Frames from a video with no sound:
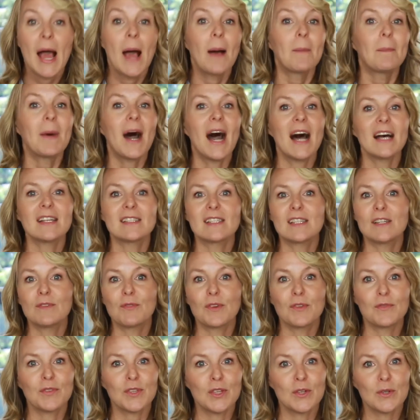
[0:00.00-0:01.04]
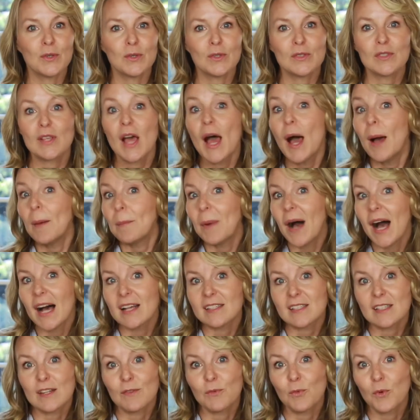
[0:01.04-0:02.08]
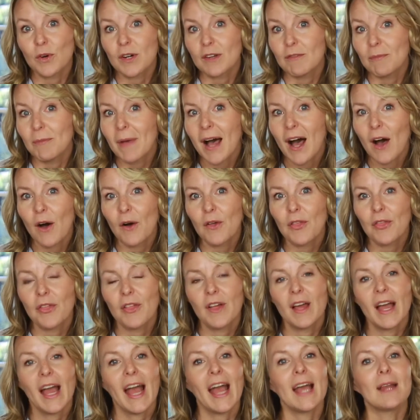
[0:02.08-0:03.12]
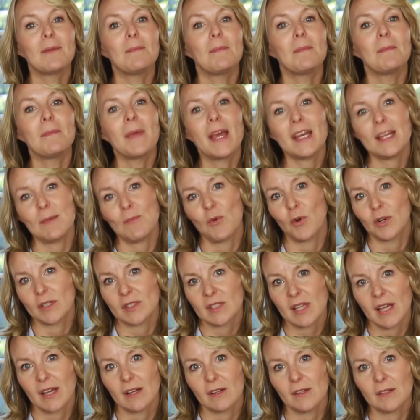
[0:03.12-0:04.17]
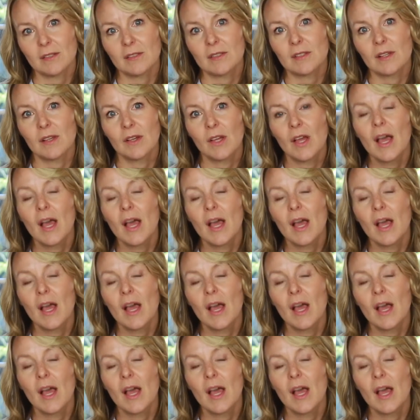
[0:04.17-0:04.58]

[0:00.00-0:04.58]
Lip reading: positive reviews, positive word of mouth, and many more sales.